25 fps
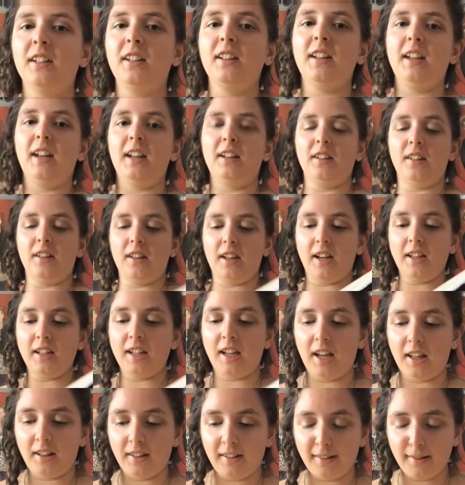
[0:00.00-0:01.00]
at the end of that
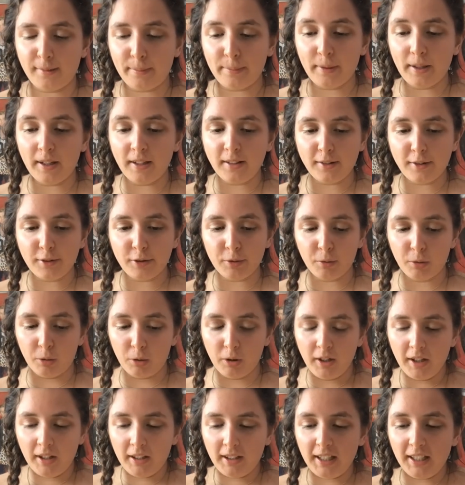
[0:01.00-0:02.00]
year, they split.
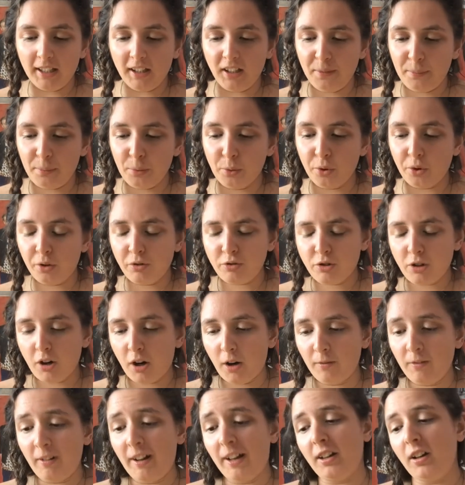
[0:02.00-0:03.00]
So in the book,
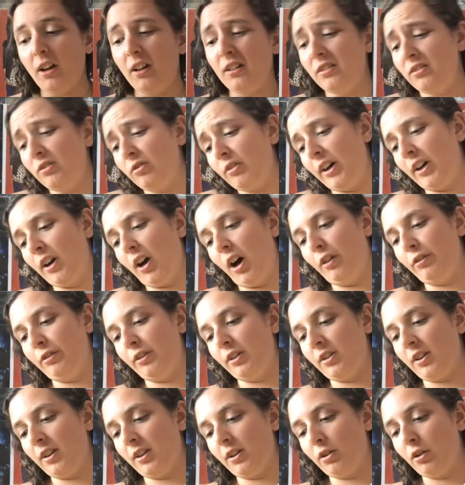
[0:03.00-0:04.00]
Tom went off
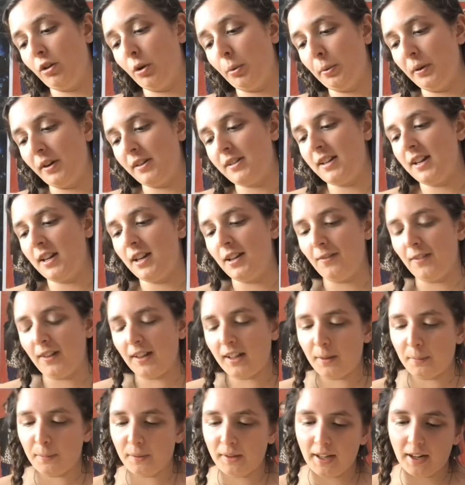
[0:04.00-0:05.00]
and did a couple of
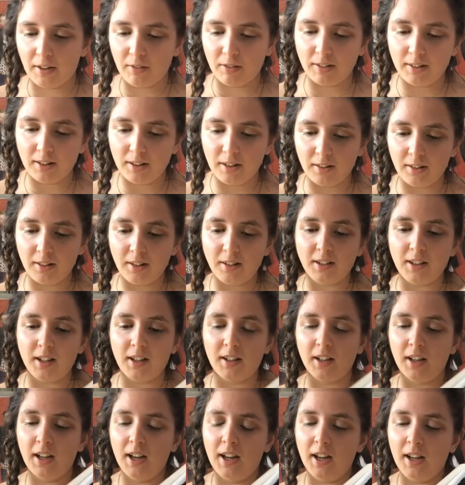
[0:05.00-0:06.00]
TV appearances. He
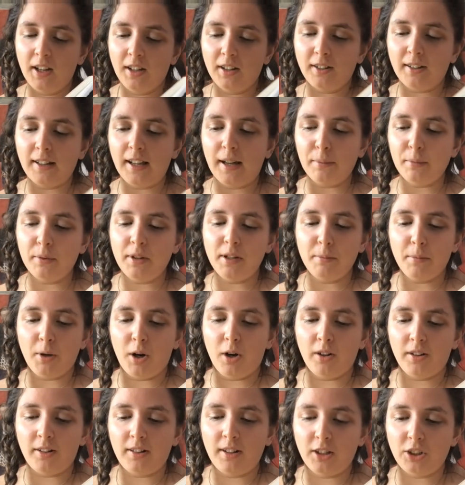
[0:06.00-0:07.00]
did Celebrity
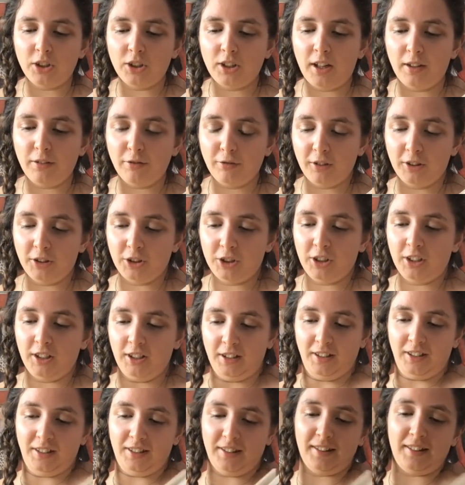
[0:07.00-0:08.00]
MasterChef, which
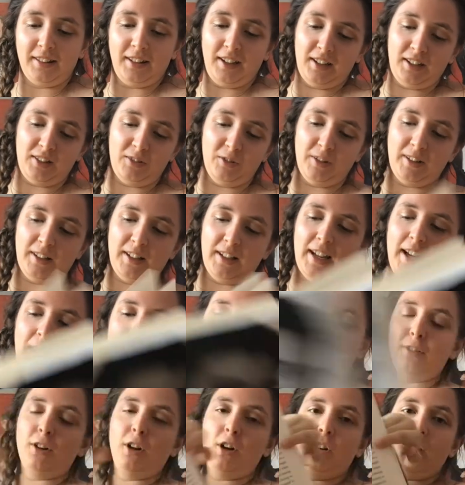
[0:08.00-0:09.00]
he said it was a
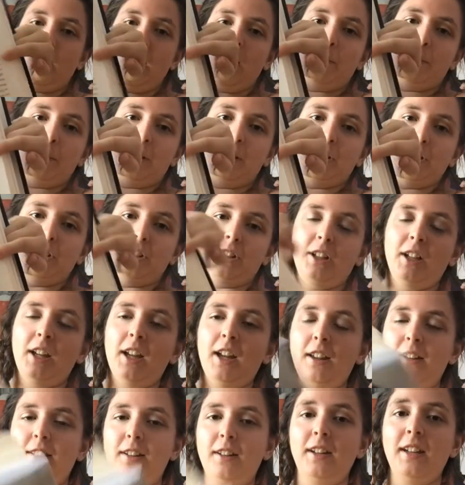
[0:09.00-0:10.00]
lifelong ambition of
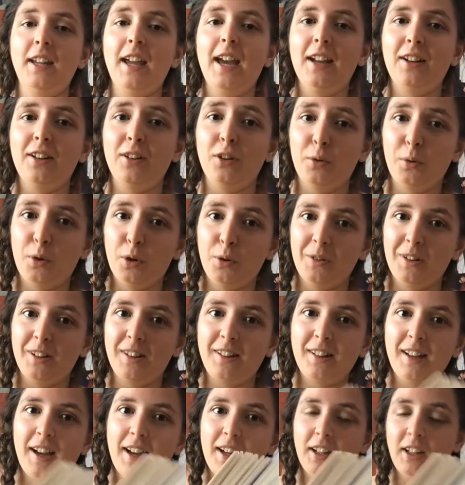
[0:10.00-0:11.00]
his, and he ended up coming
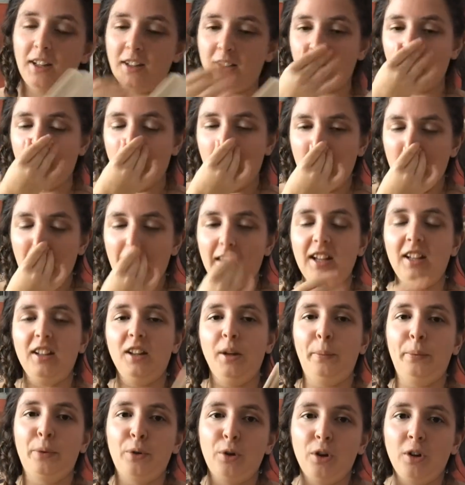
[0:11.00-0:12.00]
second. In
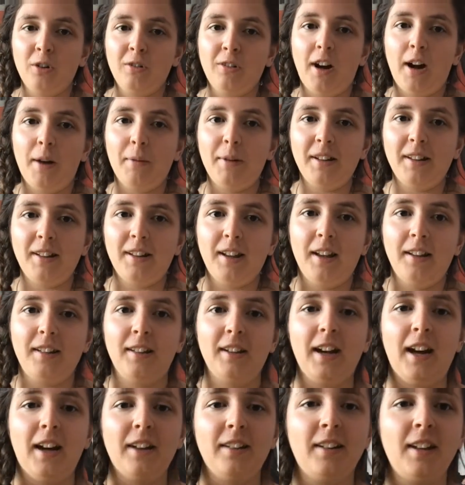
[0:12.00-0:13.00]
the programme, it says
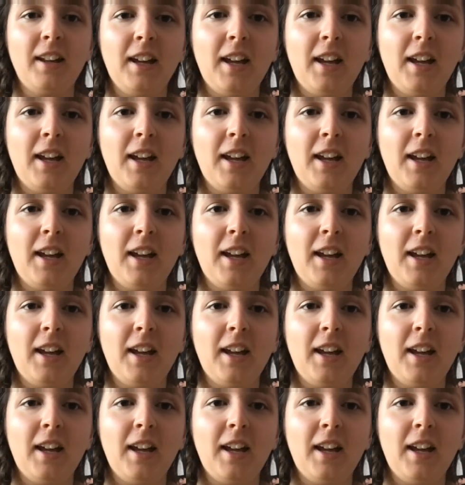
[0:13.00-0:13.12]
he has